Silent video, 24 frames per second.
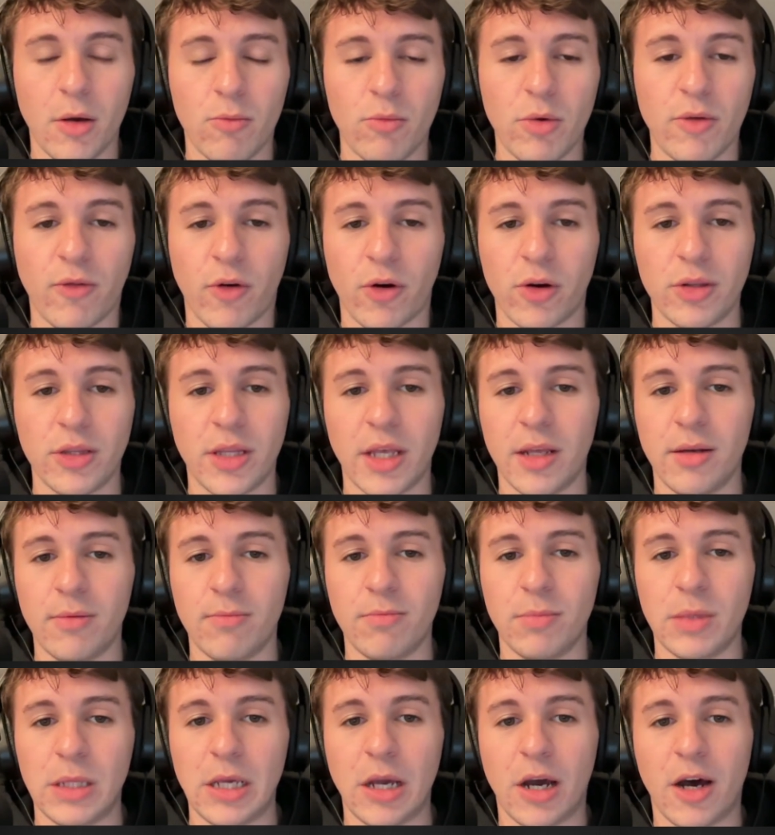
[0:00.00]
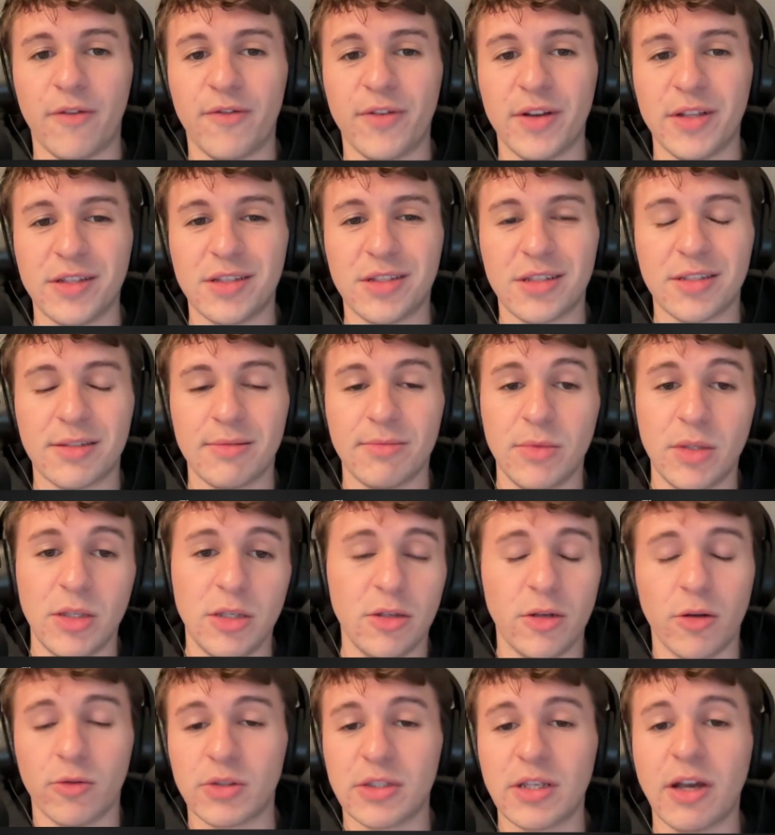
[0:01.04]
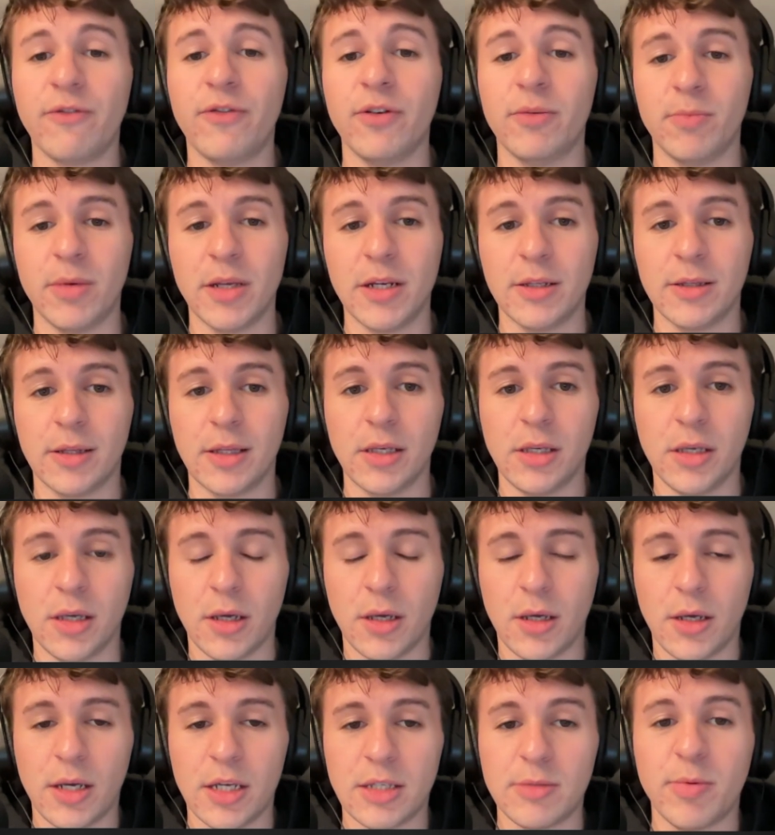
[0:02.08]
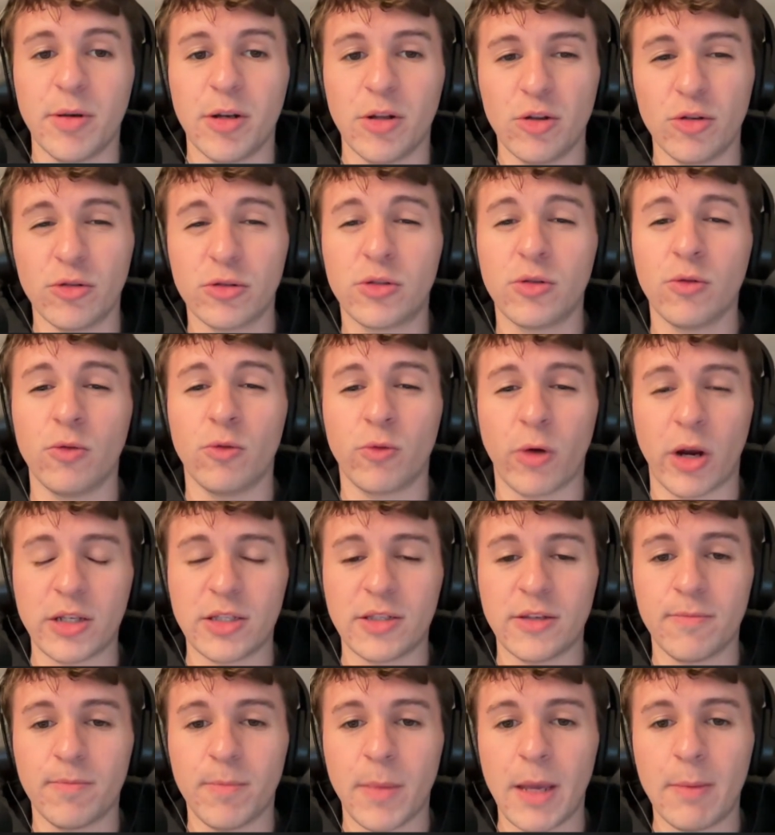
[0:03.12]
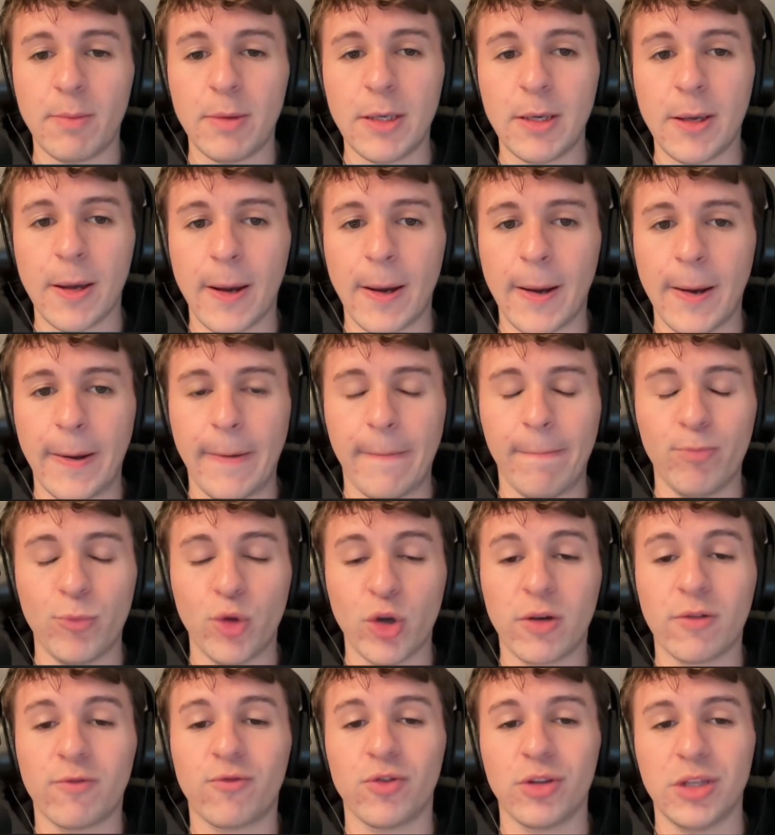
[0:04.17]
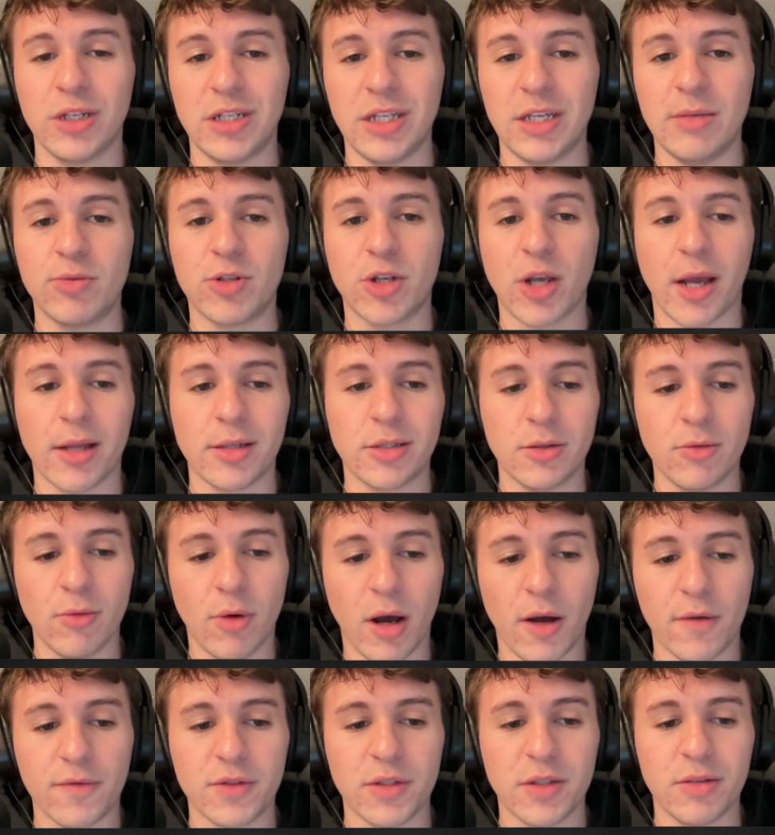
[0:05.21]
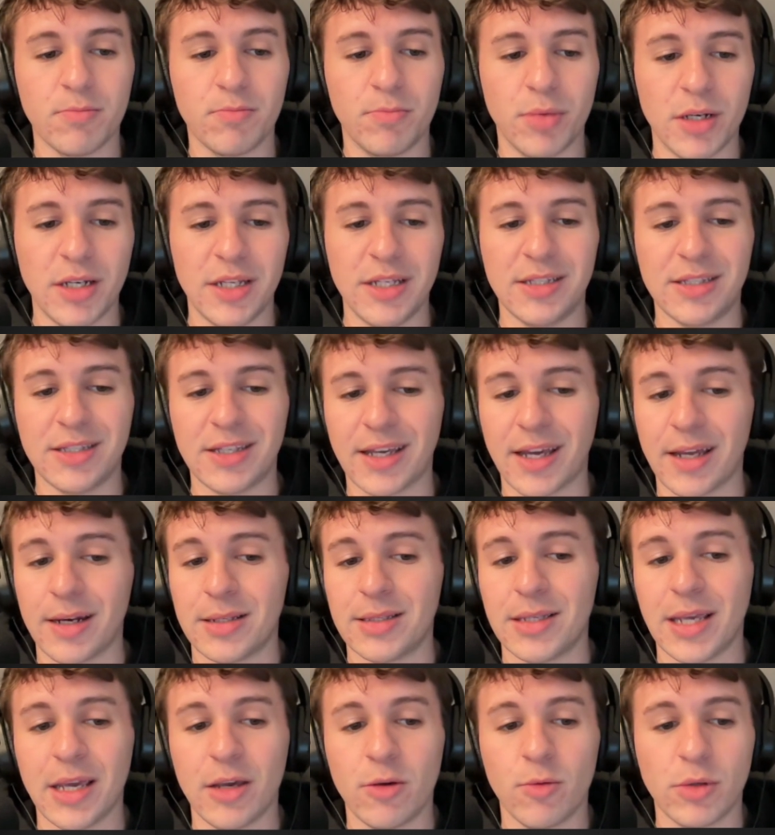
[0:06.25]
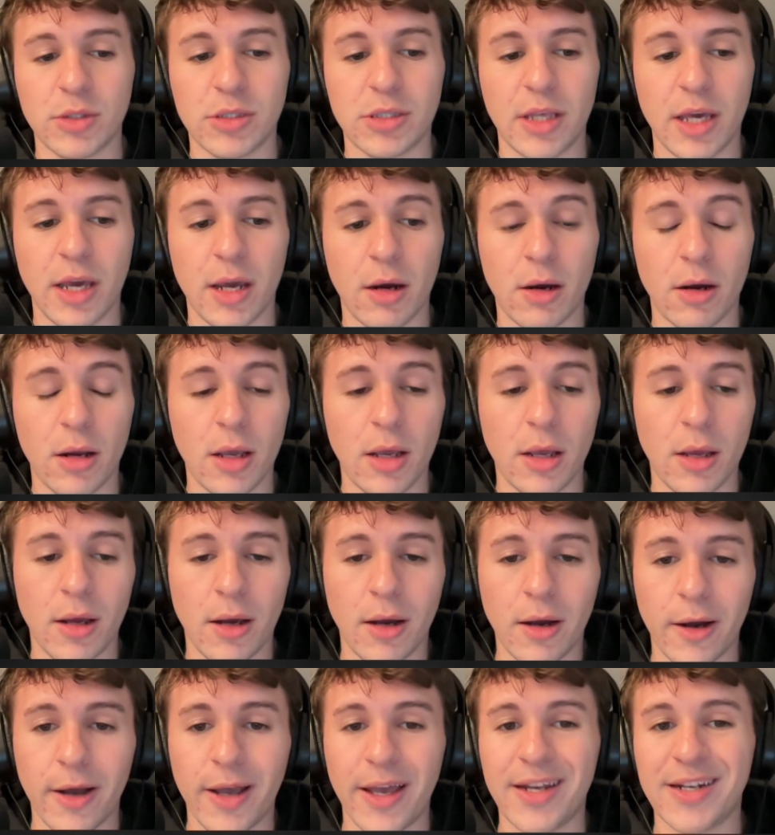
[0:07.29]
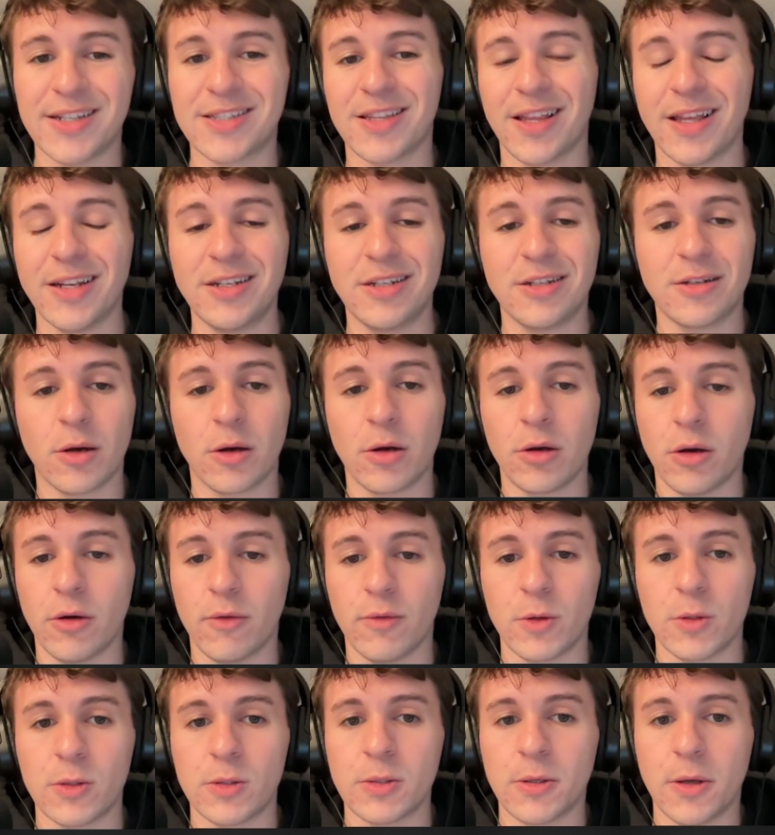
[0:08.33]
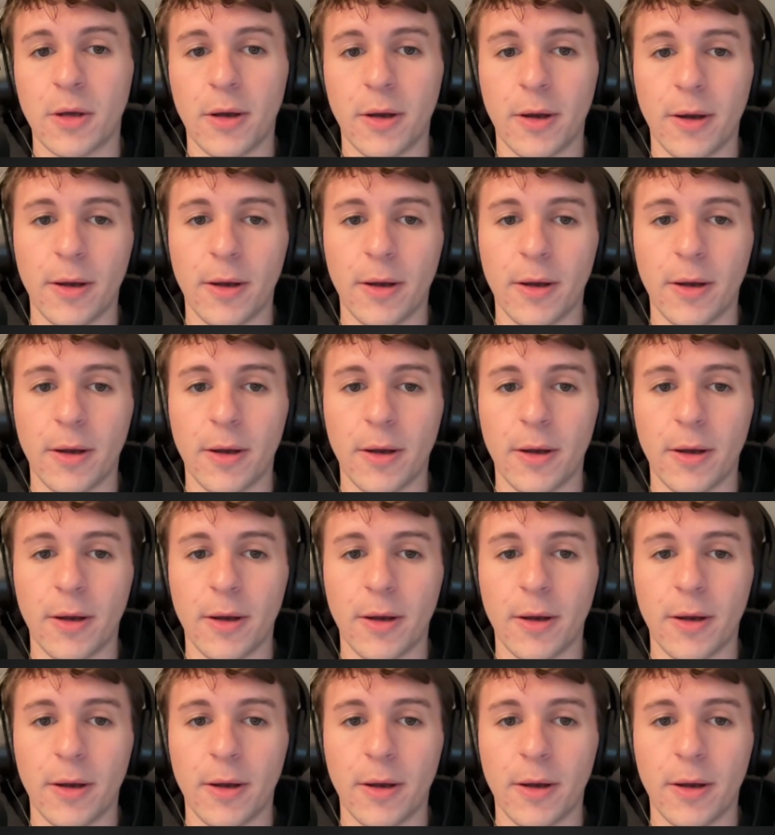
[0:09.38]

We've heard that the offense, you know, self-admittedly, it's been a little too aggressive, maybe looking for the deep shot too often, but needs to kind of take what's there. And it's led to turnovers.